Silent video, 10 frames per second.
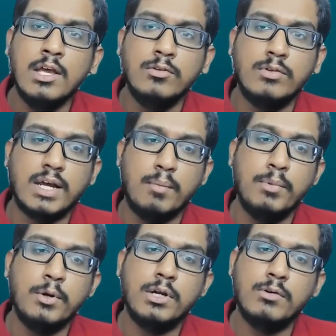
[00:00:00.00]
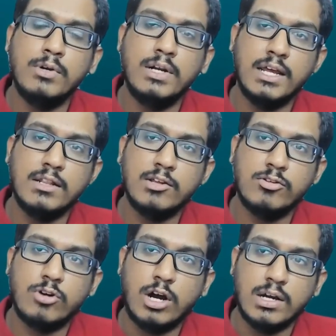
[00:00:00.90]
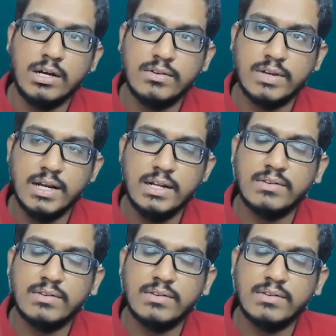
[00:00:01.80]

So the computer would take the stronger side,